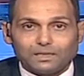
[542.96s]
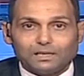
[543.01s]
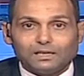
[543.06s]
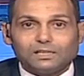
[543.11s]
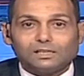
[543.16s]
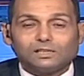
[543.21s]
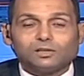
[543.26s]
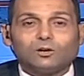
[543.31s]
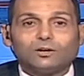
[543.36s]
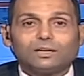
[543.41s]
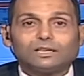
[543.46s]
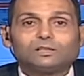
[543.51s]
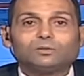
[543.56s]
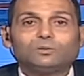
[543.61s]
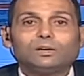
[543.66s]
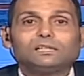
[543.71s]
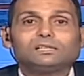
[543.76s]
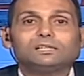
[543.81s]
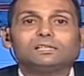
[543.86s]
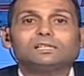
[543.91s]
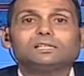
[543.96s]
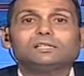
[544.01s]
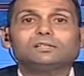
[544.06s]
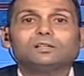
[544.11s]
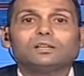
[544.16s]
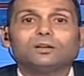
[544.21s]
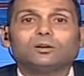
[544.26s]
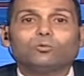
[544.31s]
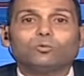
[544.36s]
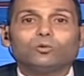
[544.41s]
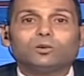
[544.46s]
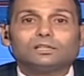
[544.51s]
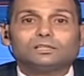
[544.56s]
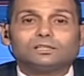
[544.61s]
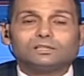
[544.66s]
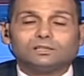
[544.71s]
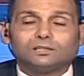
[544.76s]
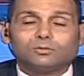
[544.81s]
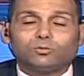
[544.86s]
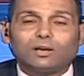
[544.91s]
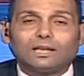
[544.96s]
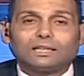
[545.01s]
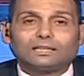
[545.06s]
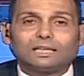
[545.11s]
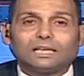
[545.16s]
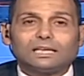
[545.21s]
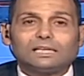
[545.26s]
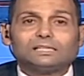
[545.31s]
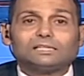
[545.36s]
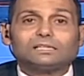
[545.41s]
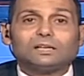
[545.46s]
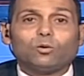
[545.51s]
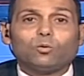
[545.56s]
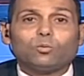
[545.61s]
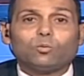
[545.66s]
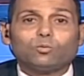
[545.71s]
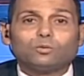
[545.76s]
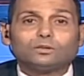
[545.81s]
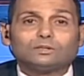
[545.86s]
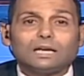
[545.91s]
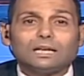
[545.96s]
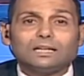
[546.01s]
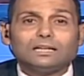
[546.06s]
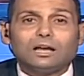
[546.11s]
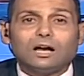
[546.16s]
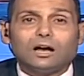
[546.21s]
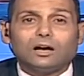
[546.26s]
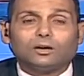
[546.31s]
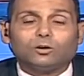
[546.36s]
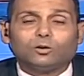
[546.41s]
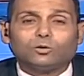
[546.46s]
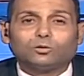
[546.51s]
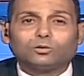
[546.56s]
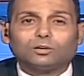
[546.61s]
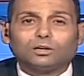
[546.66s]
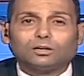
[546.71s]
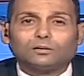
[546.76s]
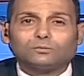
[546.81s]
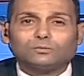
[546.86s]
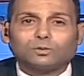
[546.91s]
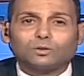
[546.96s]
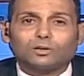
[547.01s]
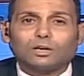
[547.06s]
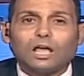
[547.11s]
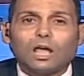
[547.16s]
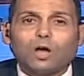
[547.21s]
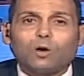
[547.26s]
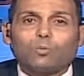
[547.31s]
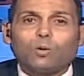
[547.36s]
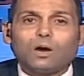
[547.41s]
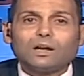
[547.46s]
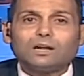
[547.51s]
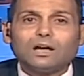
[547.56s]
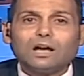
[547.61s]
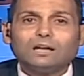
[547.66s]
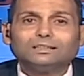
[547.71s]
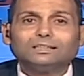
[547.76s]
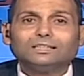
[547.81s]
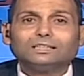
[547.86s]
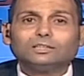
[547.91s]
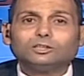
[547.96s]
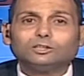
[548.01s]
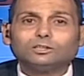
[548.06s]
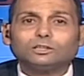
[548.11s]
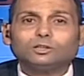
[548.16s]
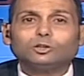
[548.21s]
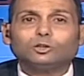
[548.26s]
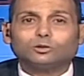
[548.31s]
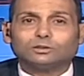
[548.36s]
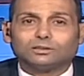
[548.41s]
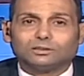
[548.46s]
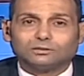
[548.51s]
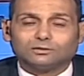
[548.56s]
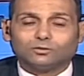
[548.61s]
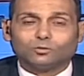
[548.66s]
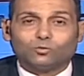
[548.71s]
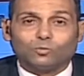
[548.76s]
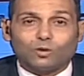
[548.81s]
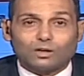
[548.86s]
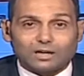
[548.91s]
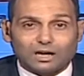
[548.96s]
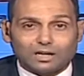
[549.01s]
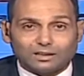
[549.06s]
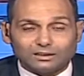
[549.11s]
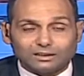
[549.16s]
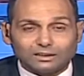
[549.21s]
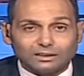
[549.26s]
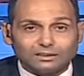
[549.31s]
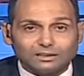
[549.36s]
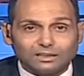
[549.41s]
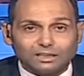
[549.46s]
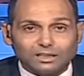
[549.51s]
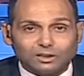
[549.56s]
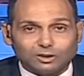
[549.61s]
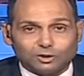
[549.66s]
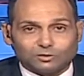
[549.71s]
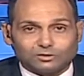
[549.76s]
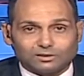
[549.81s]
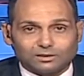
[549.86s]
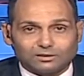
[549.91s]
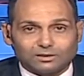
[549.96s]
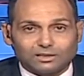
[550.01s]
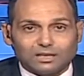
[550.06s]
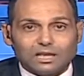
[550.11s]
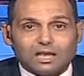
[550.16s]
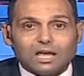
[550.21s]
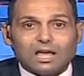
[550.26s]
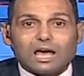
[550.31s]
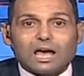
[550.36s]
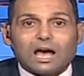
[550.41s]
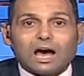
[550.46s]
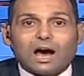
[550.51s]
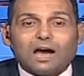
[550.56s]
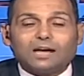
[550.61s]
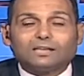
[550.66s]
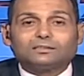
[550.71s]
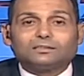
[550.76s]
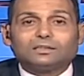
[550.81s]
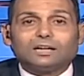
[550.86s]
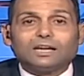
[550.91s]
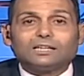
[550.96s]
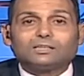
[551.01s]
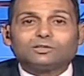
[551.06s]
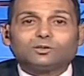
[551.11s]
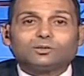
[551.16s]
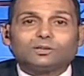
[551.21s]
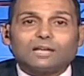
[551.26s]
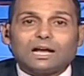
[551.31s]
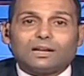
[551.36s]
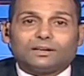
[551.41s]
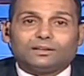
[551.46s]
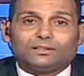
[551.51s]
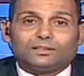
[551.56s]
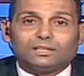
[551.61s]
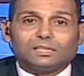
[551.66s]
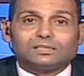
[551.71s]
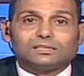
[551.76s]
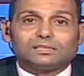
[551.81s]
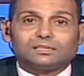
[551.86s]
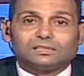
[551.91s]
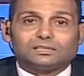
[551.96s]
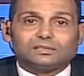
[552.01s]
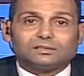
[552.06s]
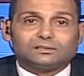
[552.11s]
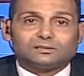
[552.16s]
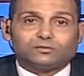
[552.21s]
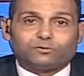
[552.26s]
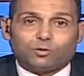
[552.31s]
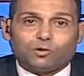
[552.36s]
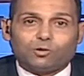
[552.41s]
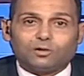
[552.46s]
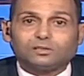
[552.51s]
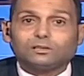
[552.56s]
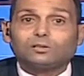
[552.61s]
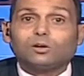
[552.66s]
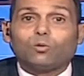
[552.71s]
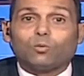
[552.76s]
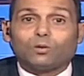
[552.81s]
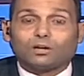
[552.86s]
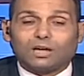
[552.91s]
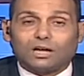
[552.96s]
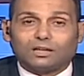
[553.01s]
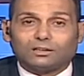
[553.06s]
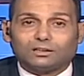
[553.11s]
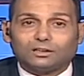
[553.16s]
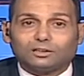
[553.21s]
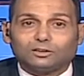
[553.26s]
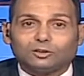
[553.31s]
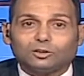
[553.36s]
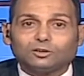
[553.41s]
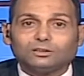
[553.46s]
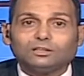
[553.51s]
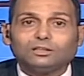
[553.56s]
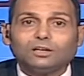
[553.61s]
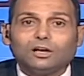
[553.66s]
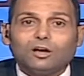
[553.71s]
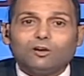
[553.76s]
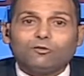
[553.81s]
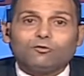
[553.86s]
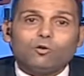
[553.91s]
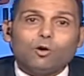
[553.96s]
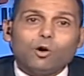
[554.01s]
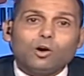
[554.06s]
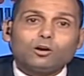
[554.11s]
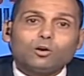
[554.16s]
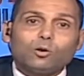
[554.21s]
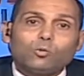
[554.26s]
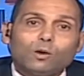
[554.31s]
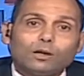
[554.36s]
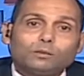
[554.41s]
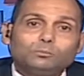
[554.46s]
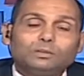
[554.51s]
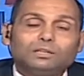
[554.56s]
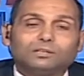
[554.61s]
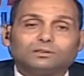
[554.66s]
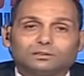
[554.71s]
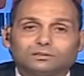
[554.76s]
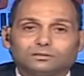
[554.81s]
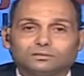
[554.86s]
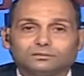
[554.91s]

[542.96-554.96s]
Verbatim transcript: So its weight is its weight is 10 uh, or I'm sorry 100 newton 100 newton I tried to carry this force 100 newton for 1 meter